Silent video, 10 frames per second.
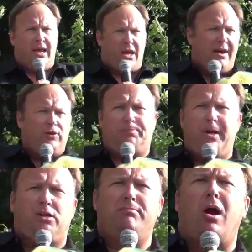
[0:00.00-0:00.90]
And it covers
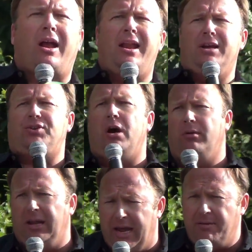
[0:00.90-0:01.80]
Bilderberg. And it's
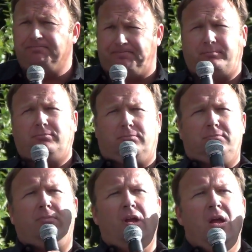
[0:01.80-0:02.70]
only
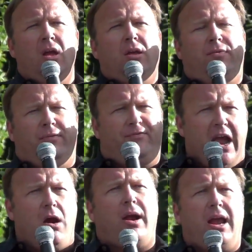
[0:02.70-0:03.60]
the
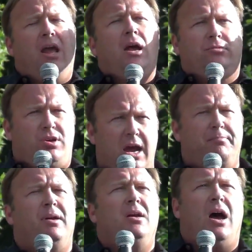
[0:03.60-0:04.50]
very tip